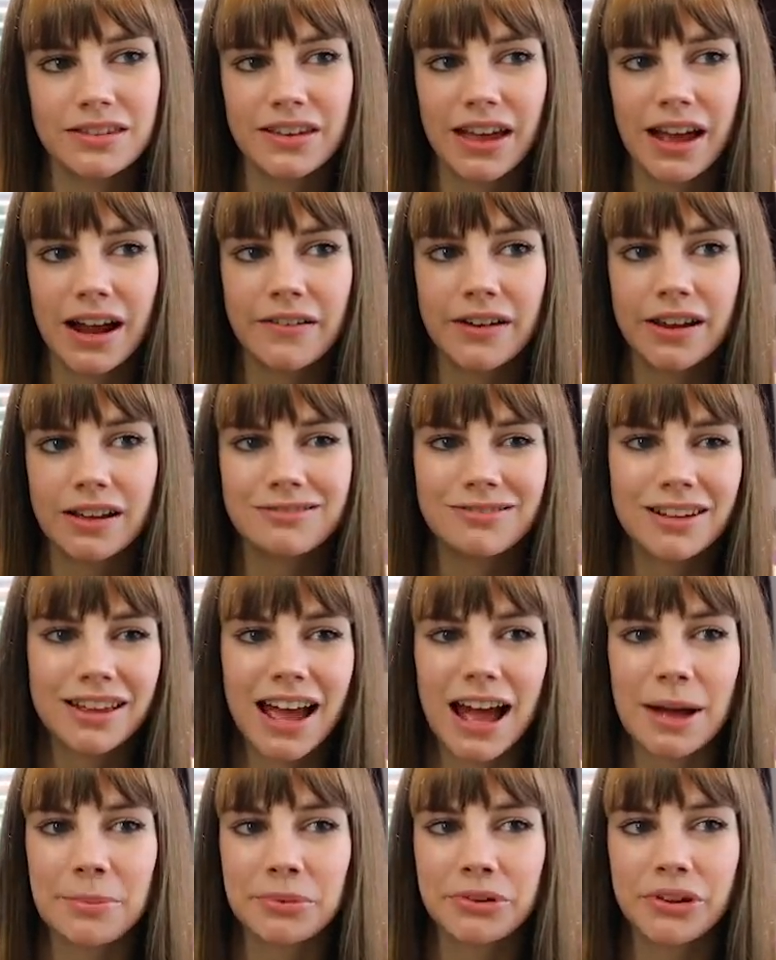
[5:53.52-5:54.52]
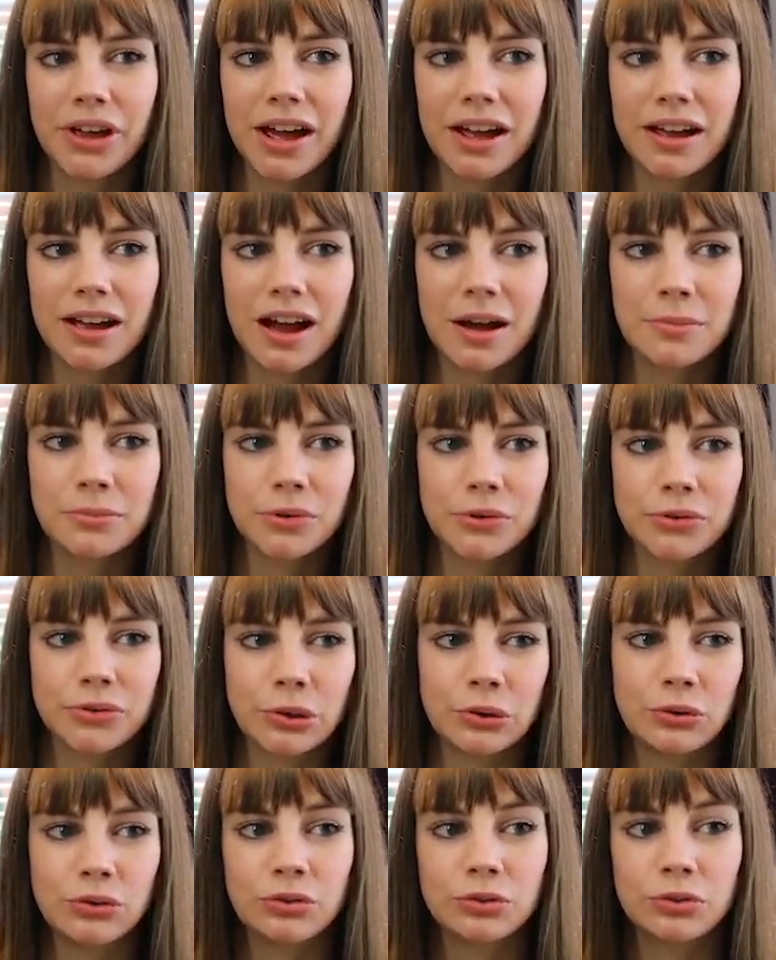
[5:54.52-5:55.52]
this area a campsite, I'm not
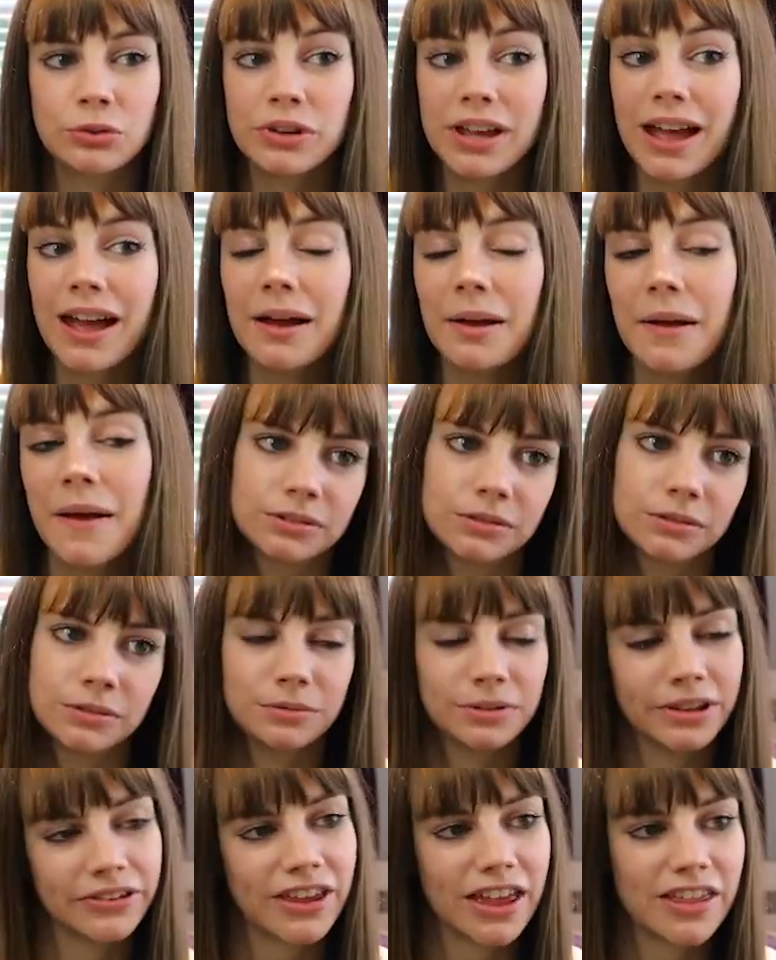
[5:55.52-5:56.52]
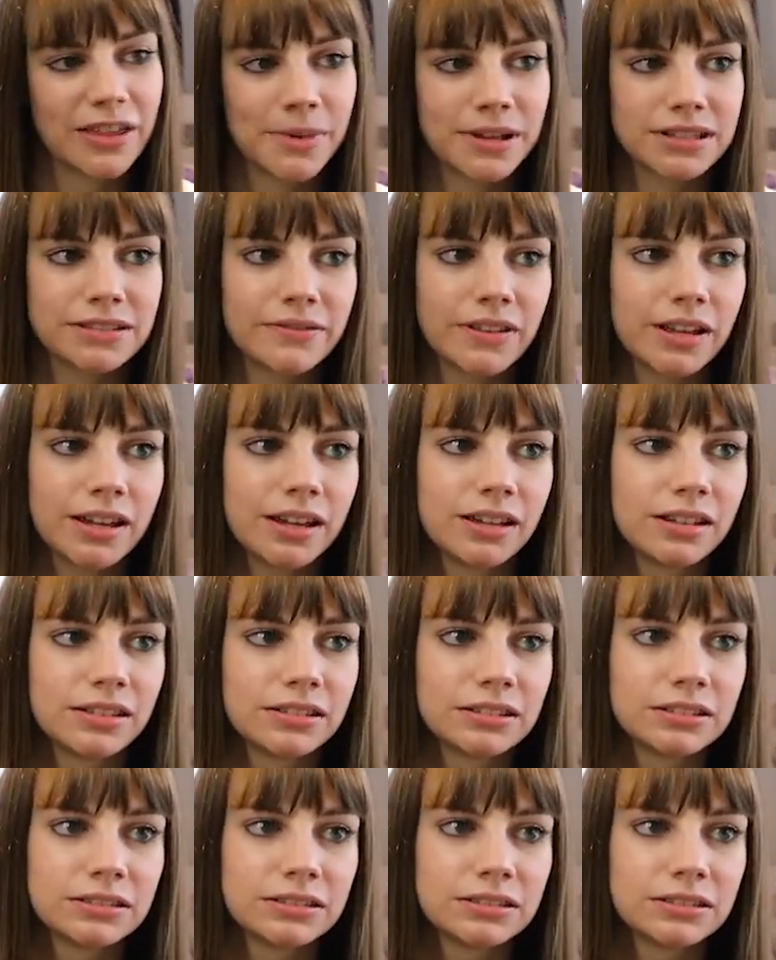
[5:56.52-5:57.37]
so sure yet. Oh, let's get a butterfly.